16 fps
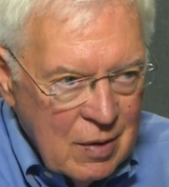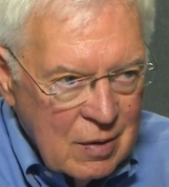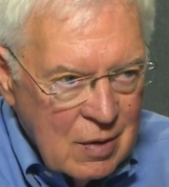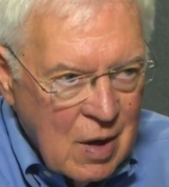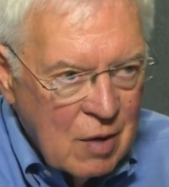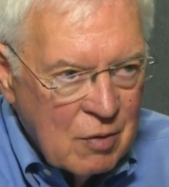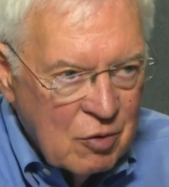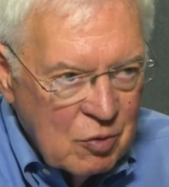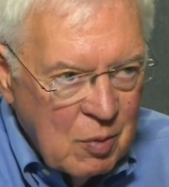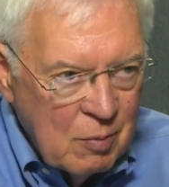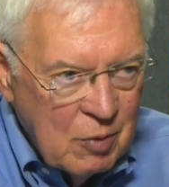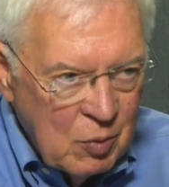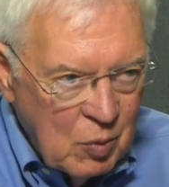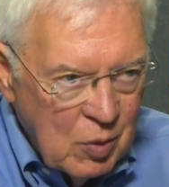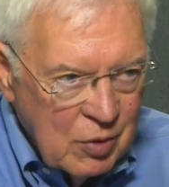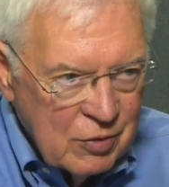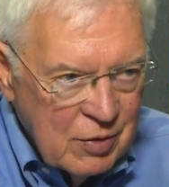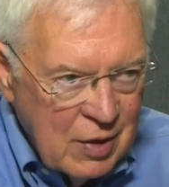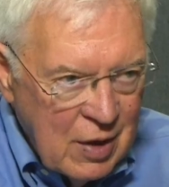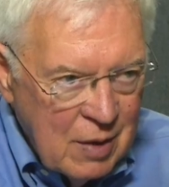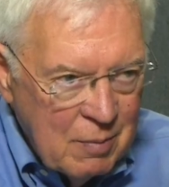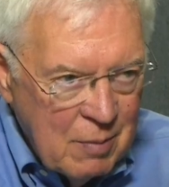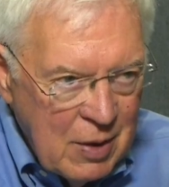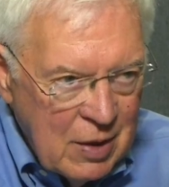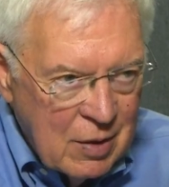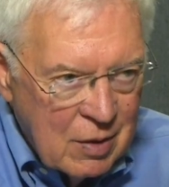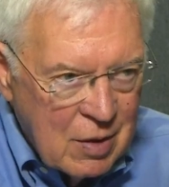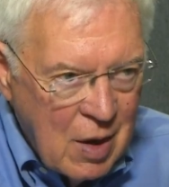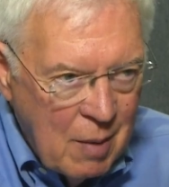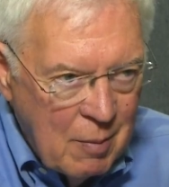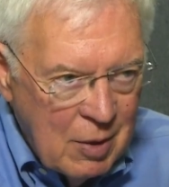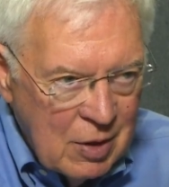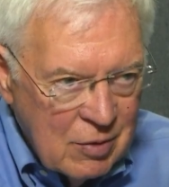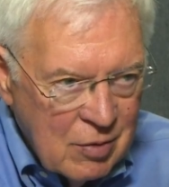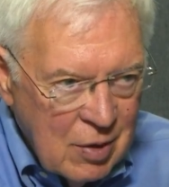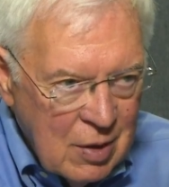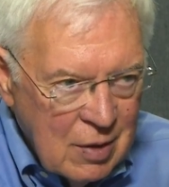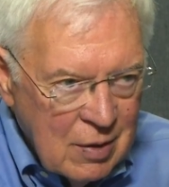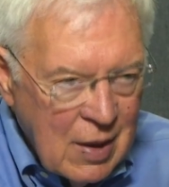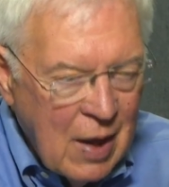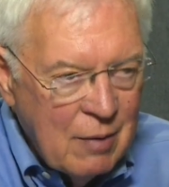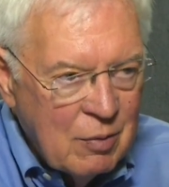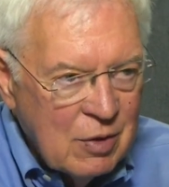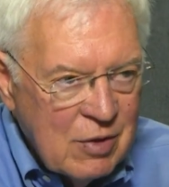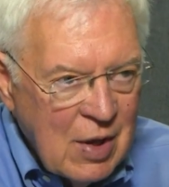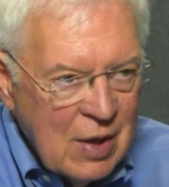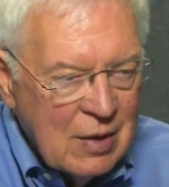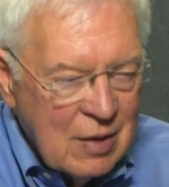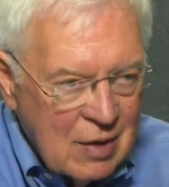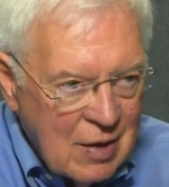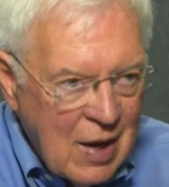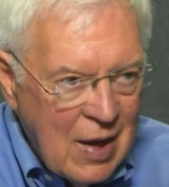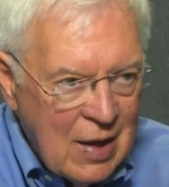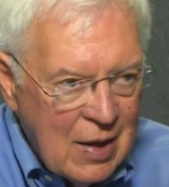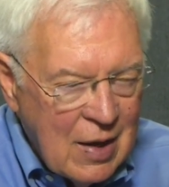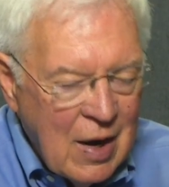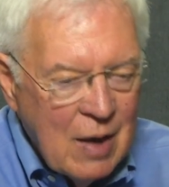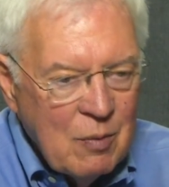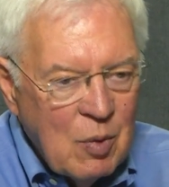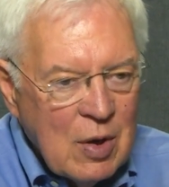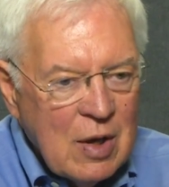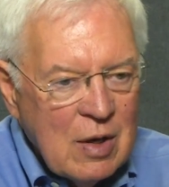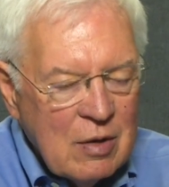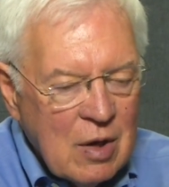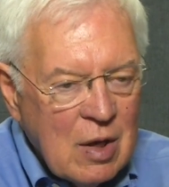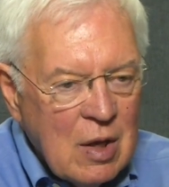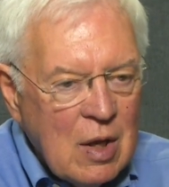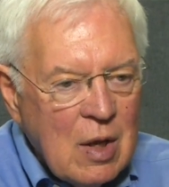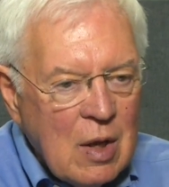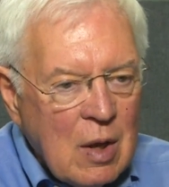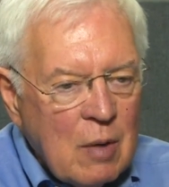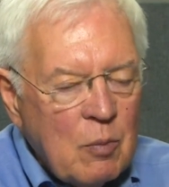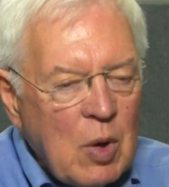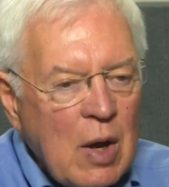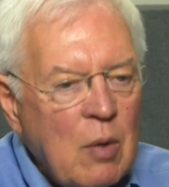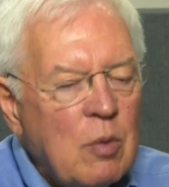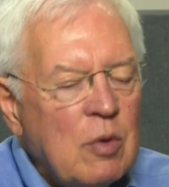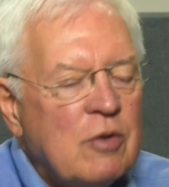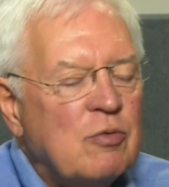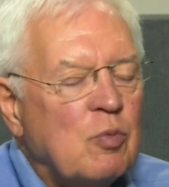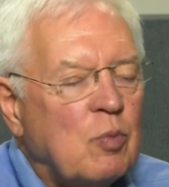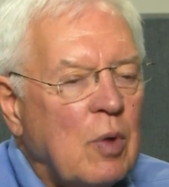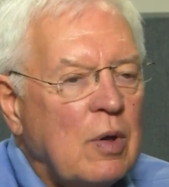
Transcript: Congresswoman Wilson had made her comments. That it was that day, and I wanted to, it was